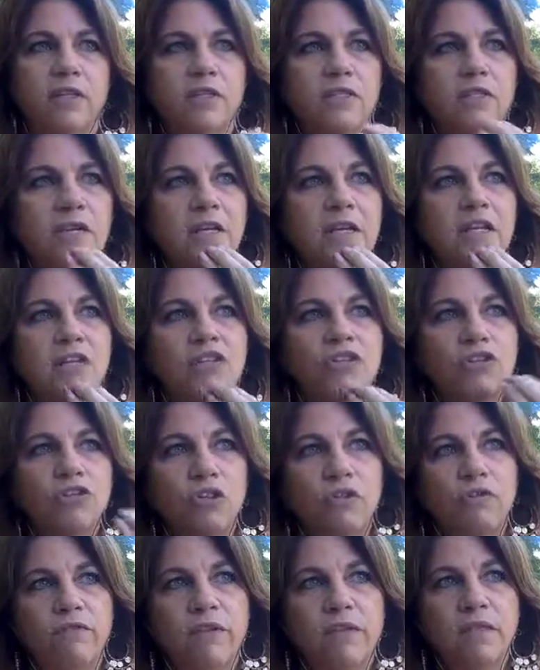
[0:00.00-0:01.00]
There's
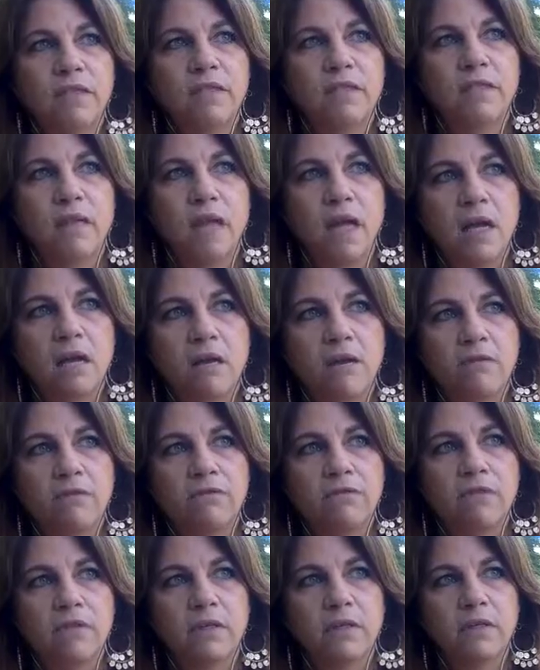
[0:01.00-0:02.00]
service,
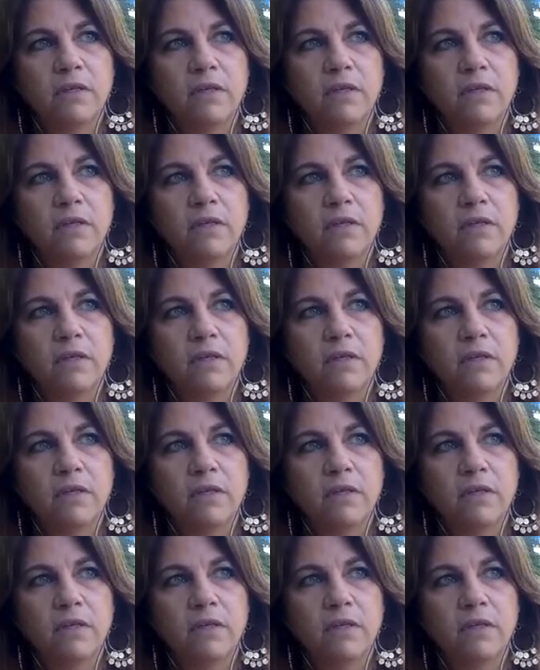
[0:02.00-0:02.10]
love,